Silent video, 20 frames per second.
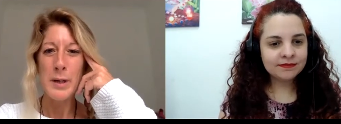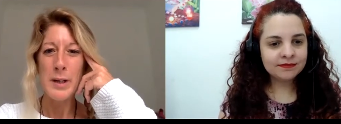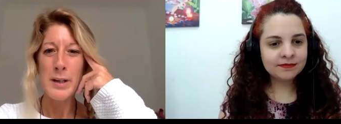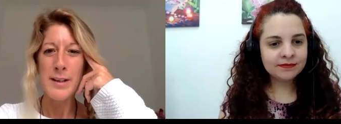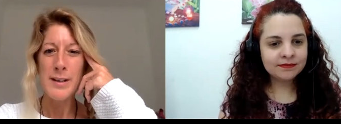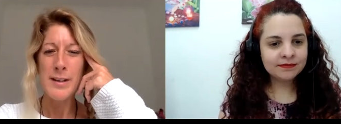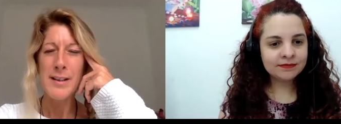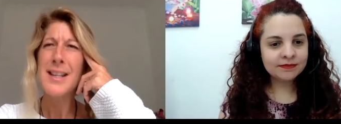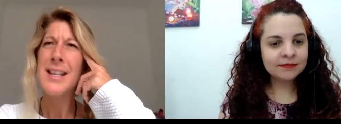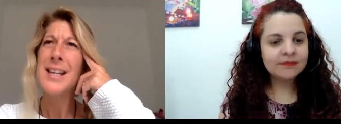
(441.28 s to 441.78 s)

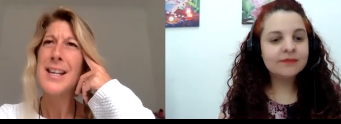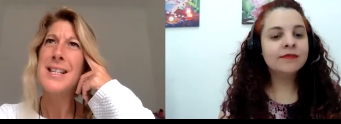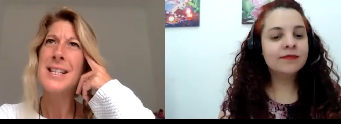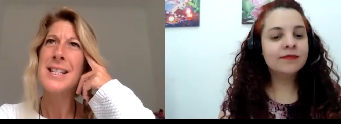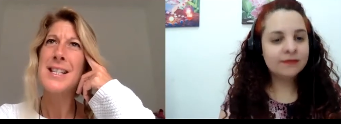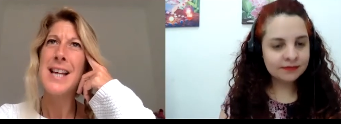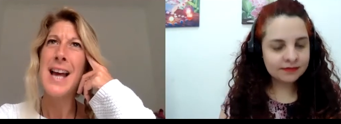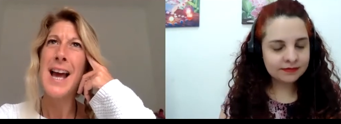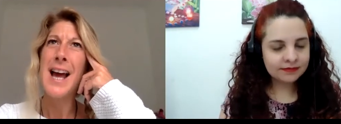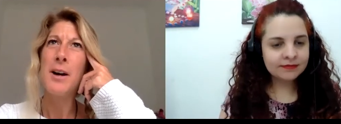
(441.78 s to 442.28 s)
Speaker 1: I think it's
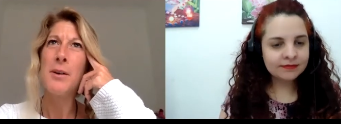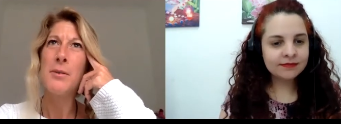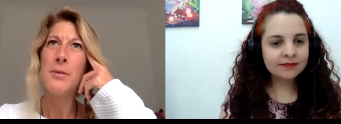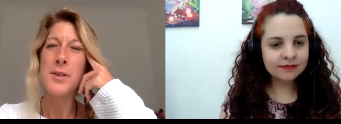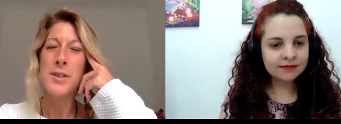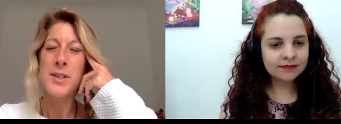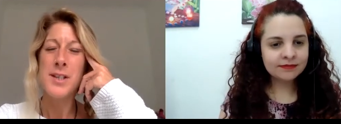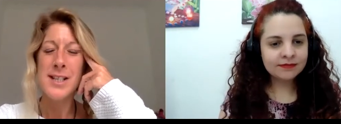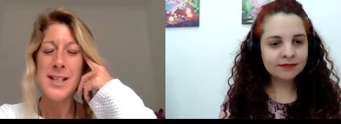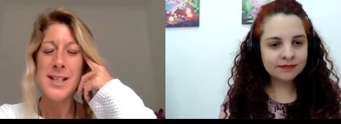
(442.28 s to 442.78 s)
mm. a town
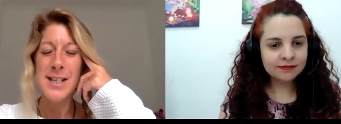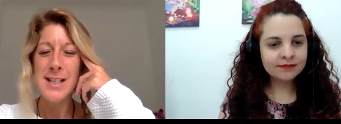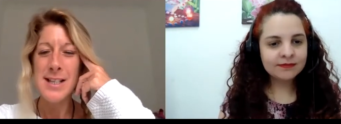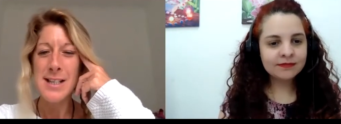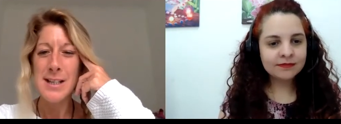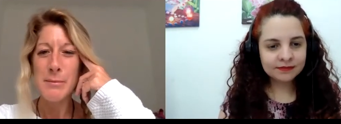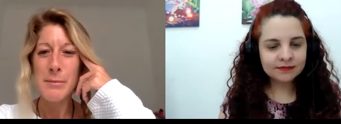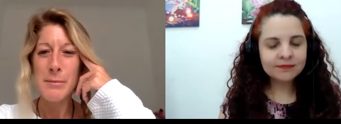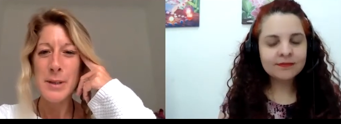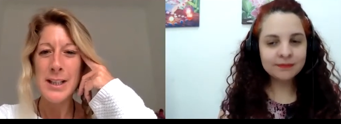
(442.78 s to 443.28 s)

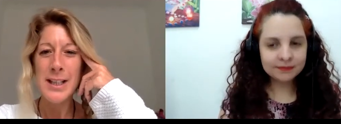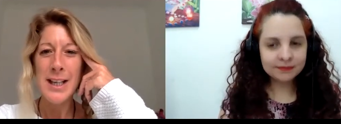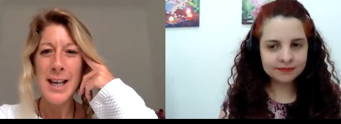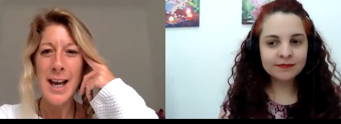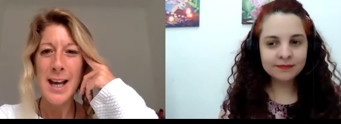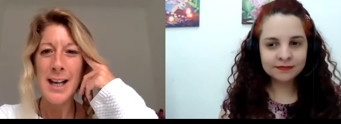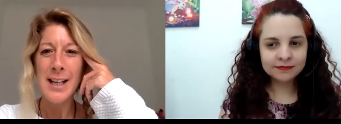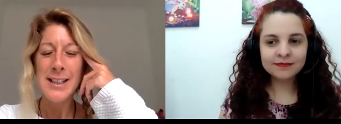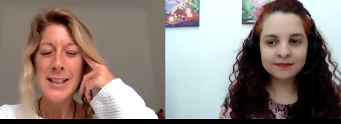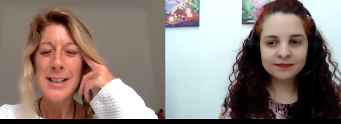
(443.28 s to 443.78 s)
city, but mm-hmm. yeah.
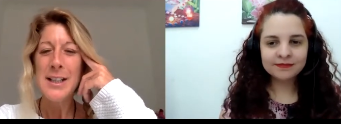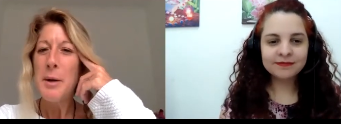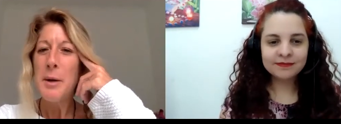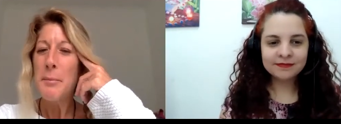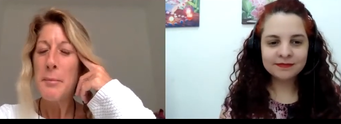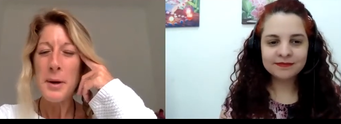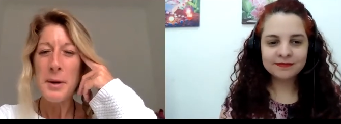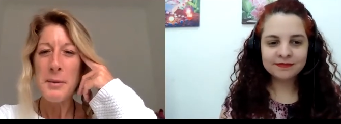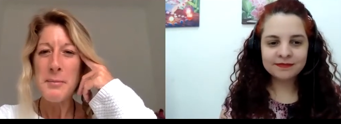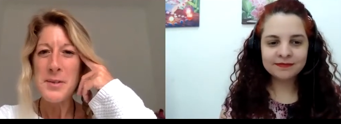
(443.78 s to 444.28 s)

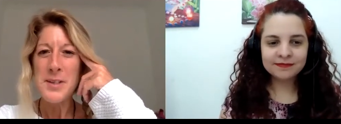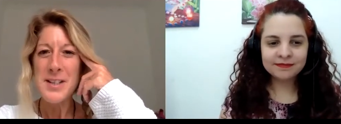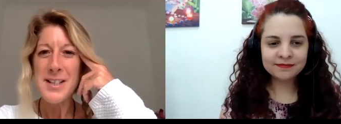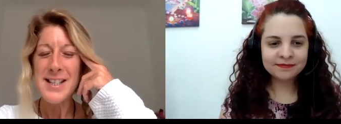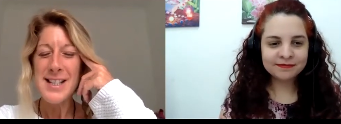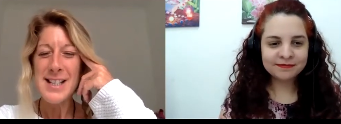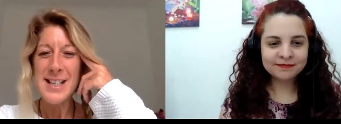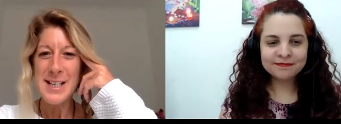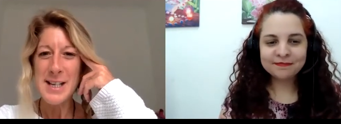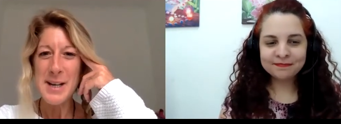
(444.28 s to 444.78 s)
But I'm just
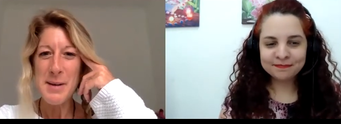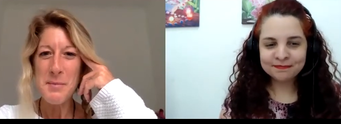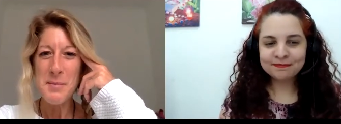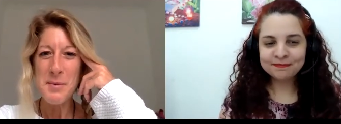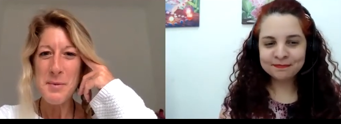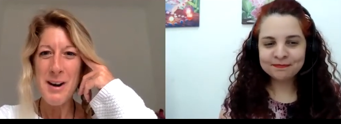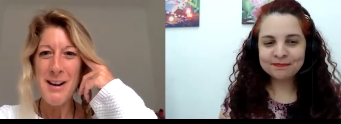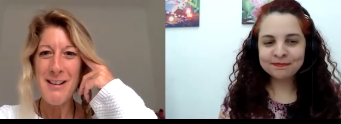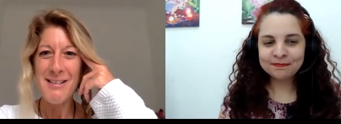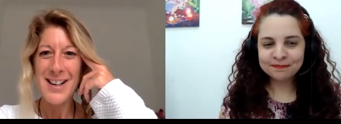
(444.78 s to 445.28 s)
here
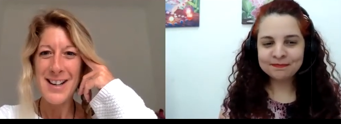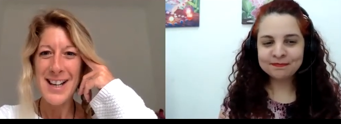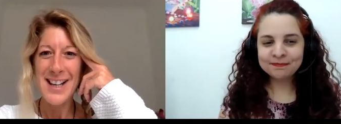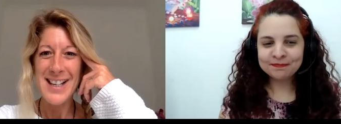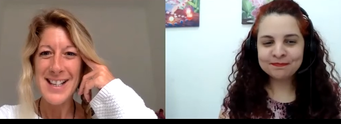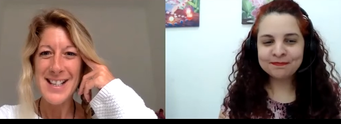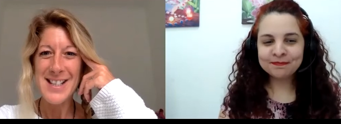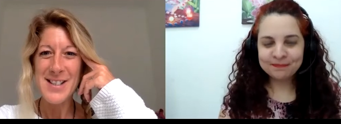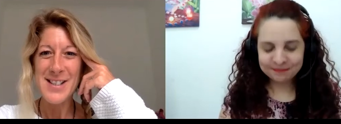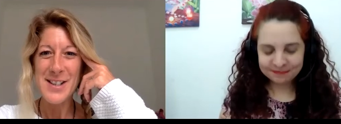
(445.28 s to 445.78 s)

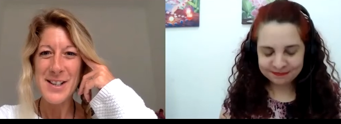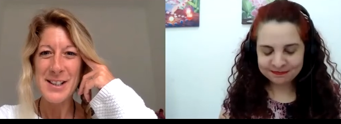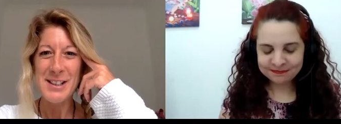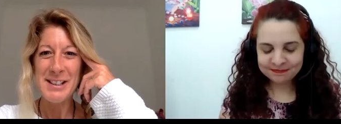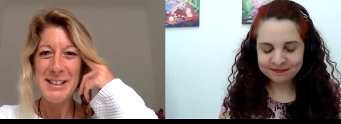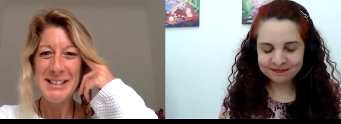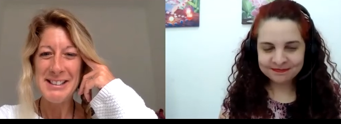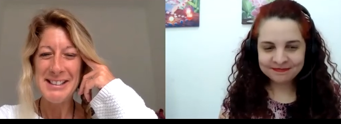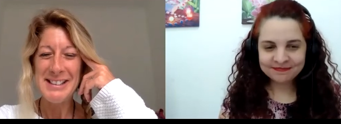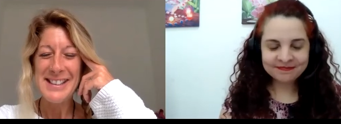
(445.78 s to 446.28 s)
temporarily, so
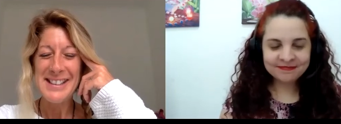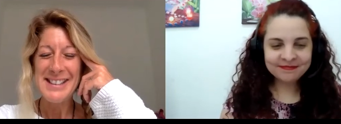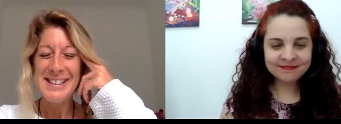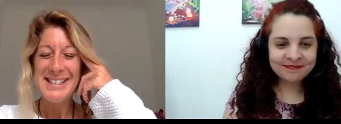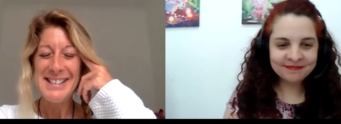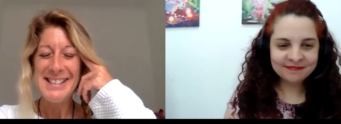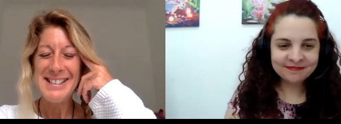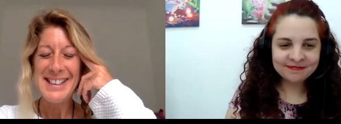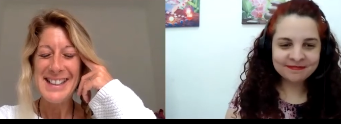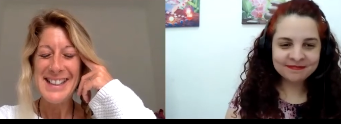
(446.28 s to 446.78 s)

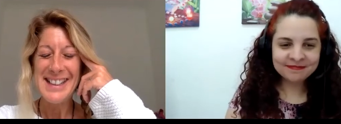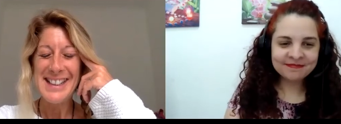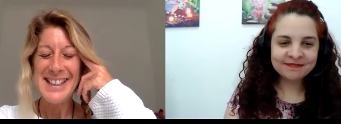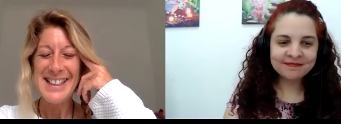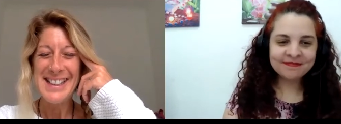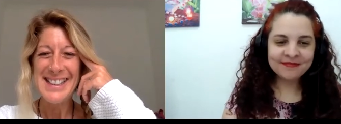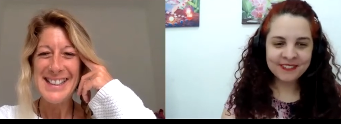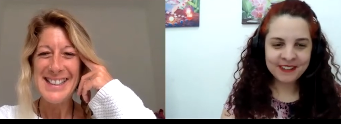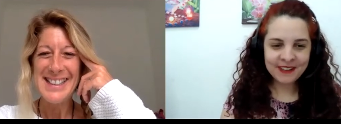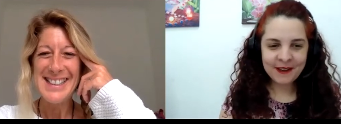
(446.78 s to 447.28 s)
yeah.
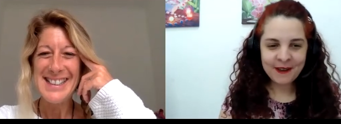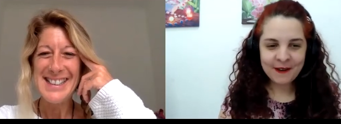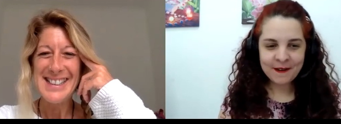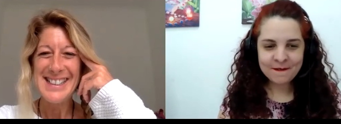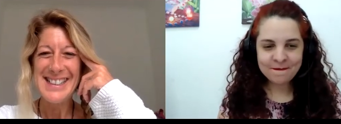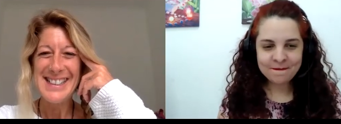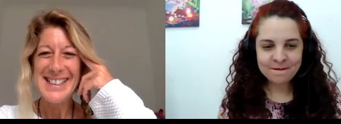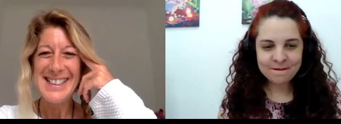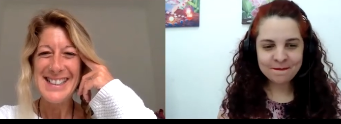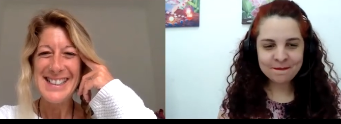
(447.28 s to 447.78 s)
Speaker 2: Yeah.
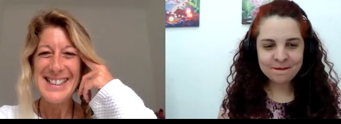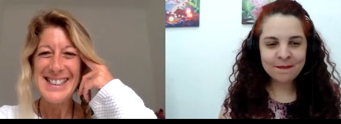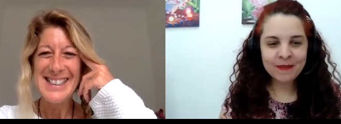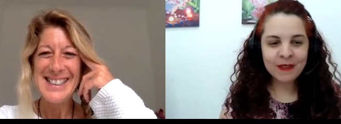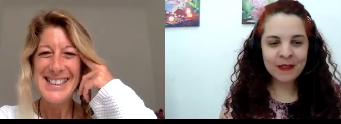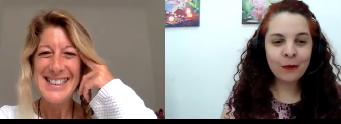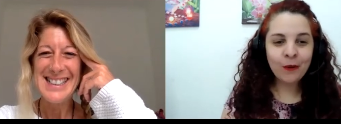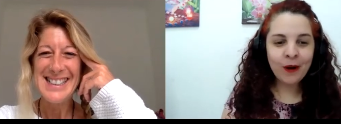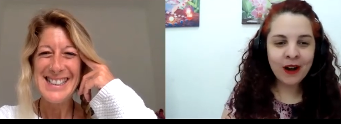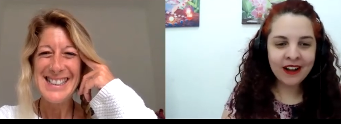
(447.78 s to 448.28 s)

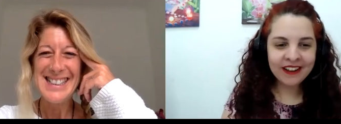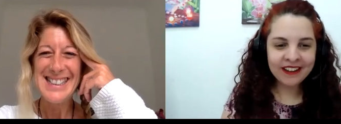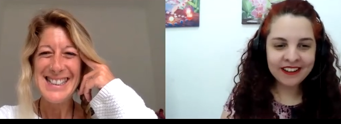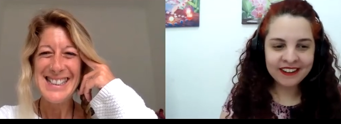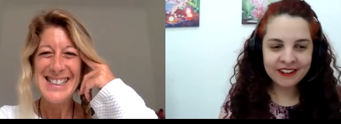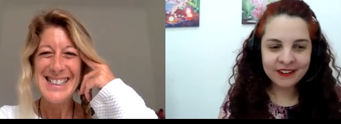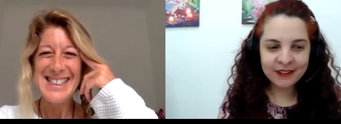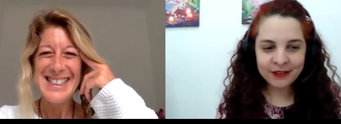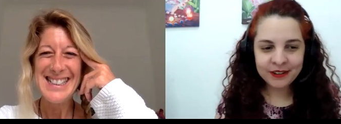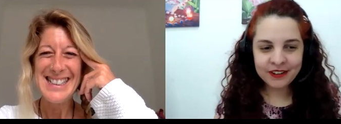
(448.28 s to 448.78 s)
Why
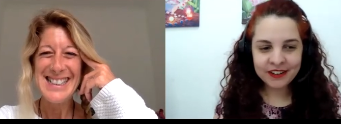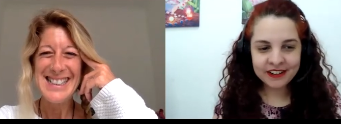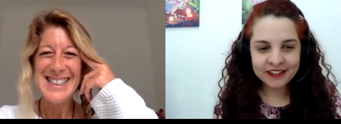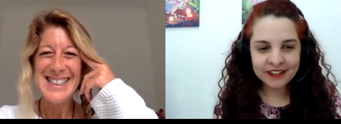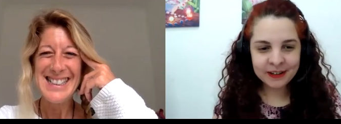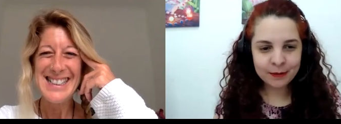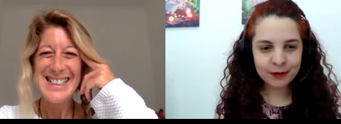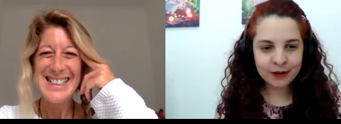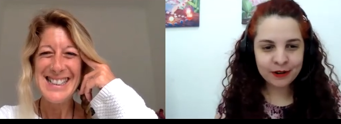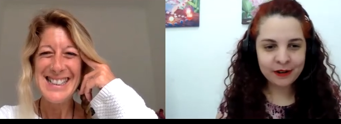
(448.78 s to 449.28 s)
are you there
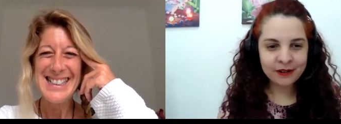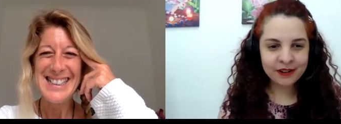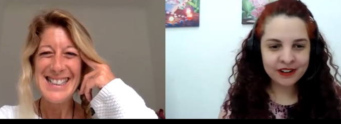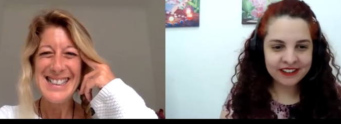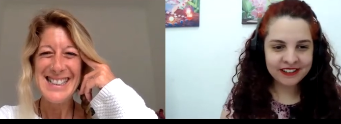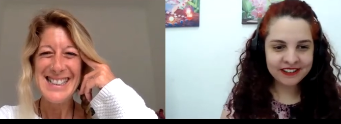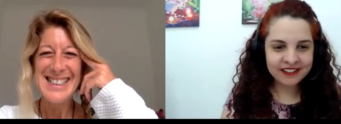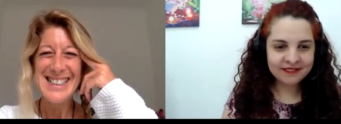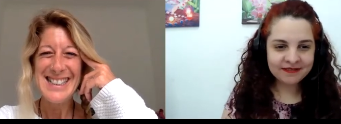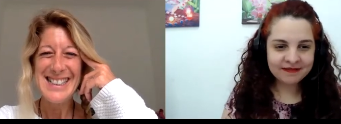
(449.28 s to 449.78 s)

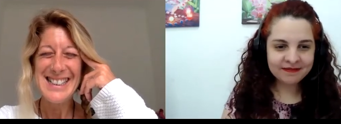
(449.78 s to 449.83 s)
temporarily?